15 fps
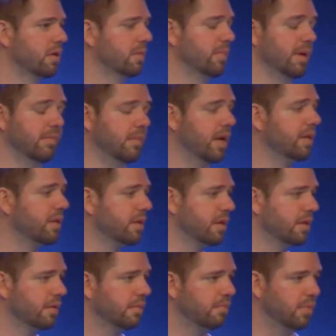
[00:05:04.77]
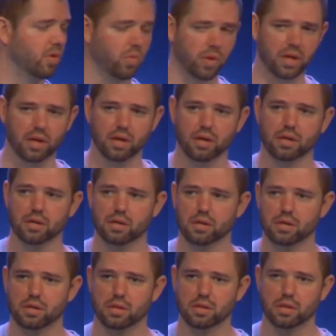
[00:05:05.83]
could be a month, but we are,
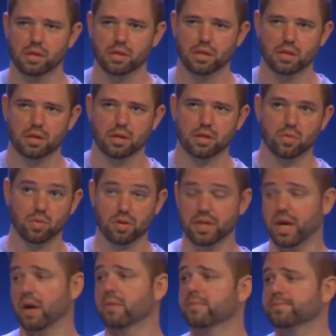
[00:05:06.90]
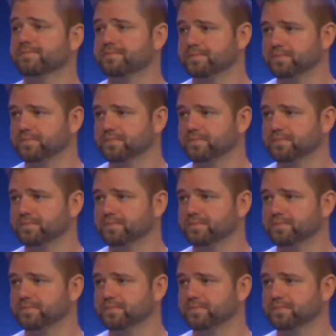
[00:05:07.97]
we're there.